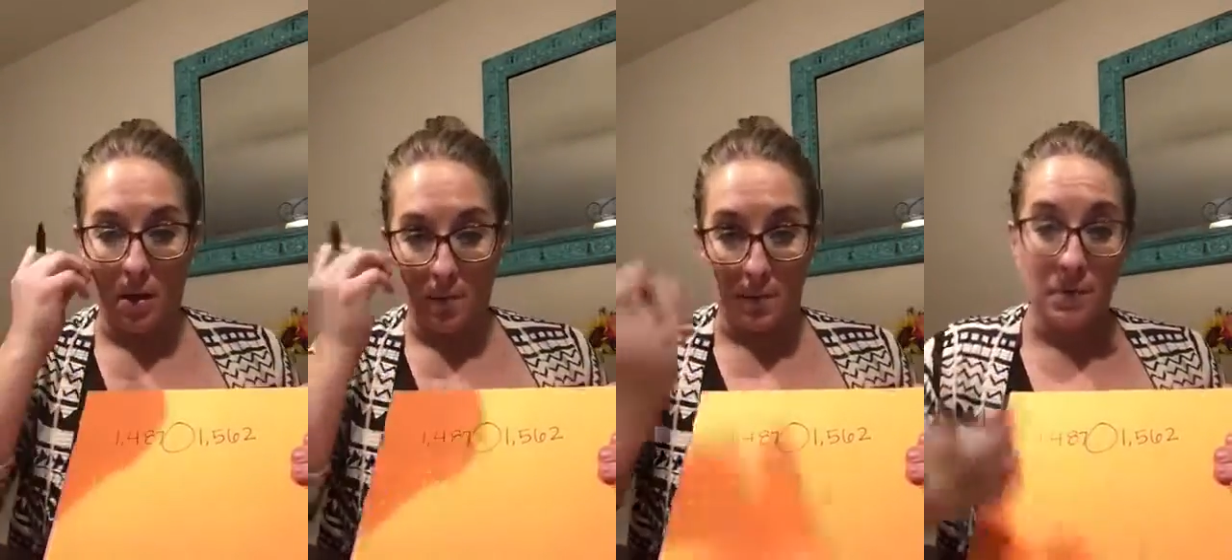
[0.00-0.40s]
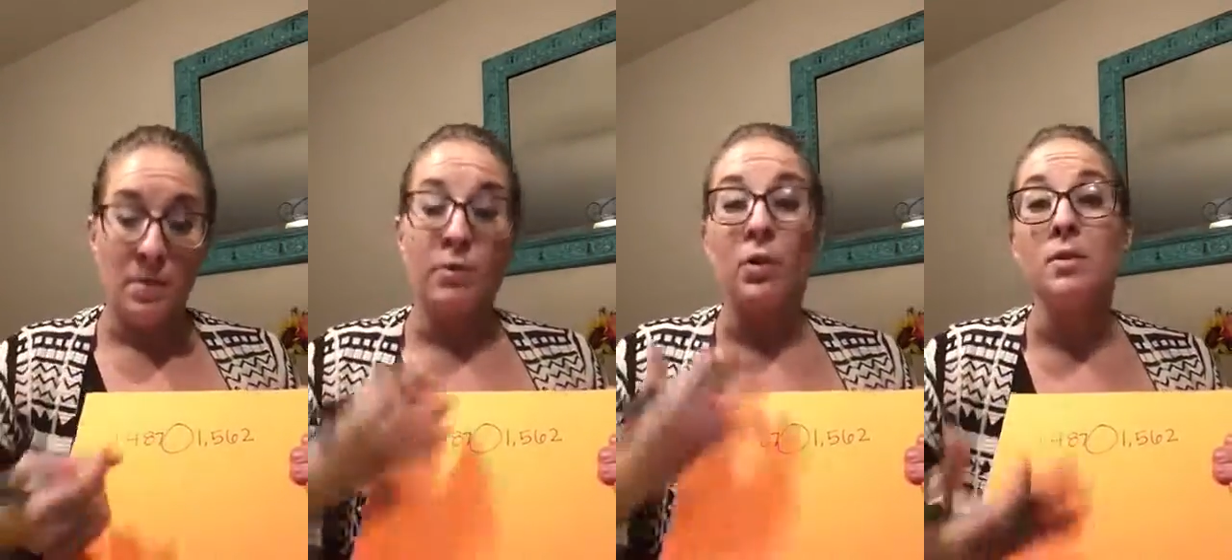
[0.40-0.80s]
first they
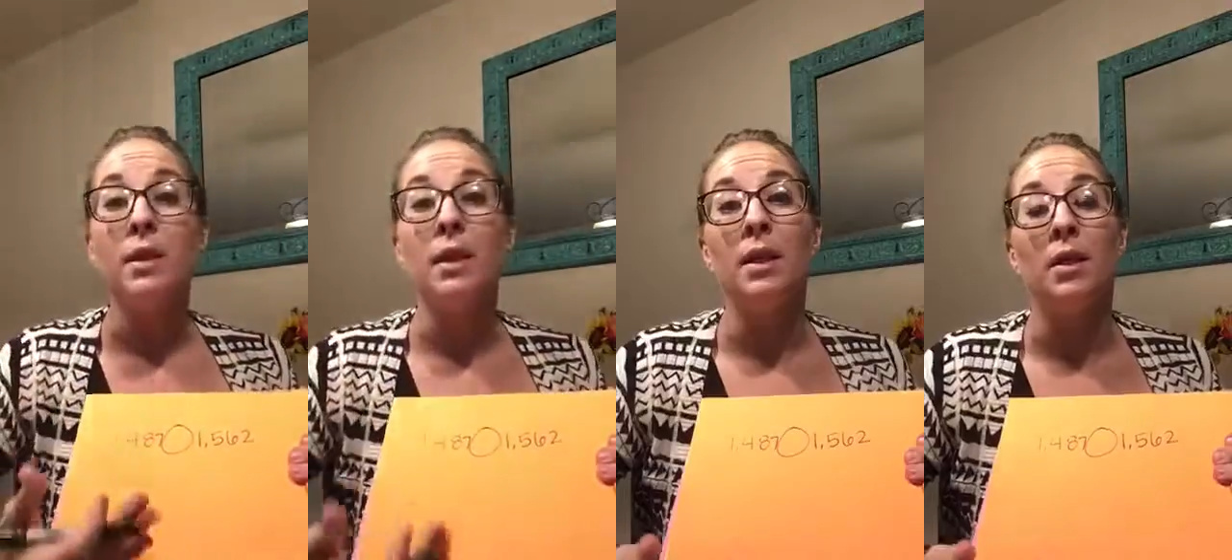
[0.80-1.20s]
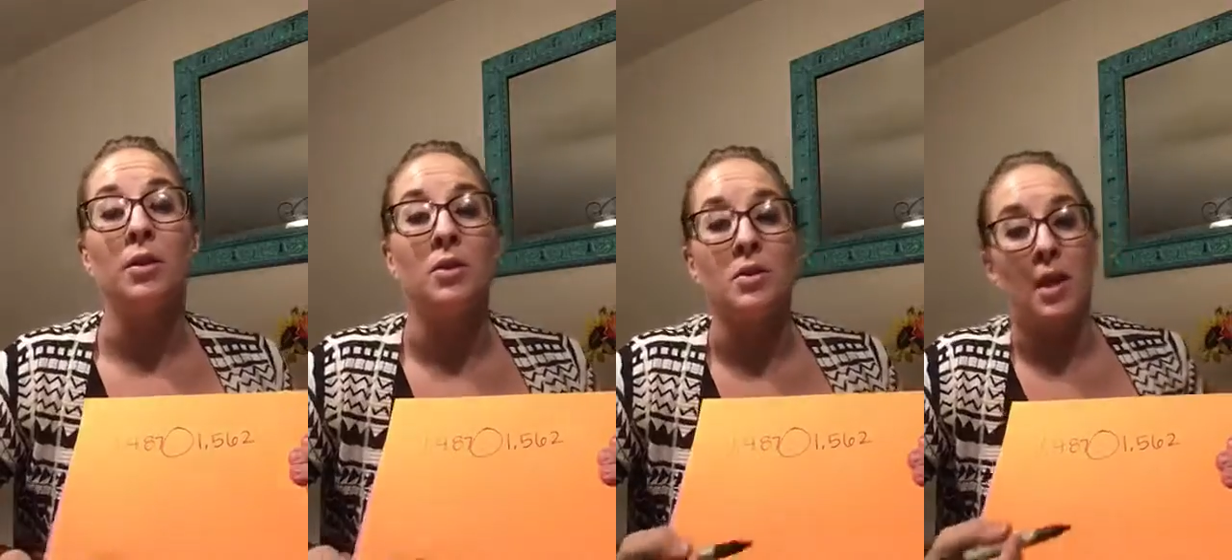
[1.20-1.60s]
need to
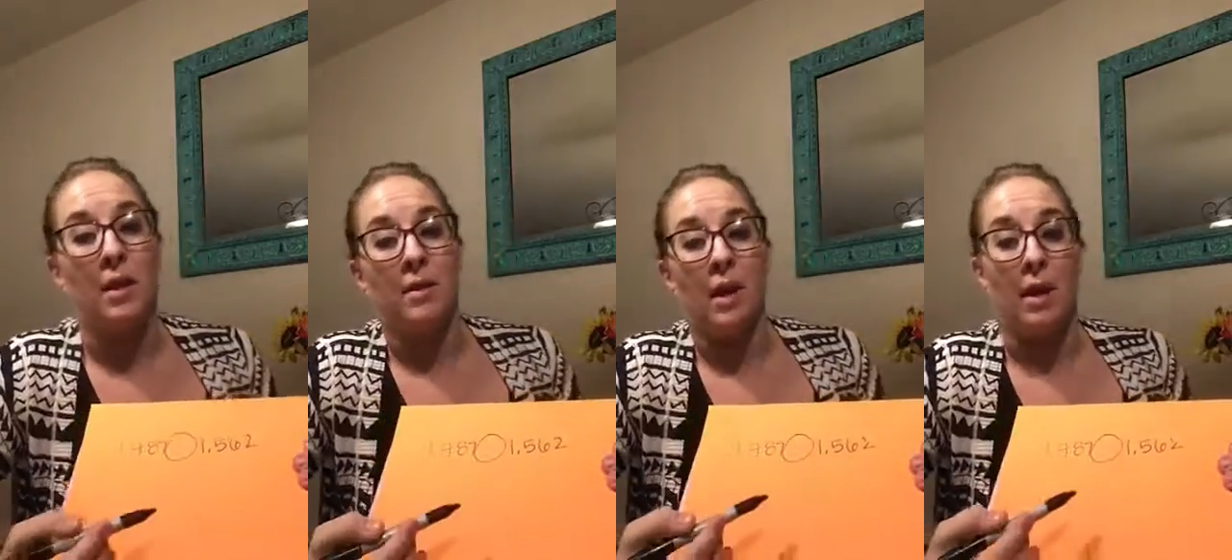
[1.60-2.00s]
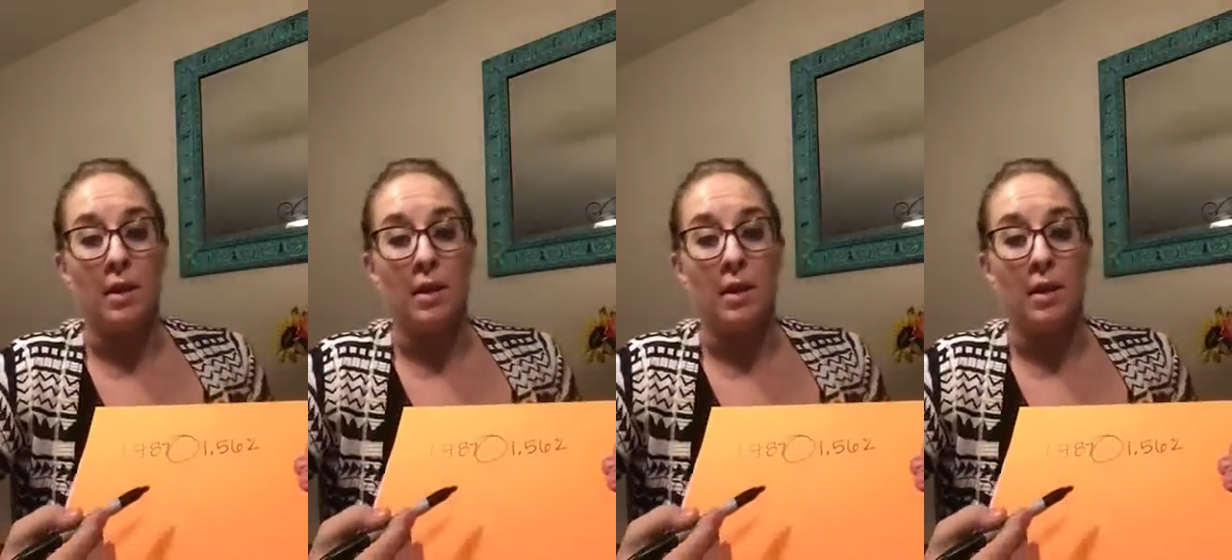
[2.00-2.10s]
understand that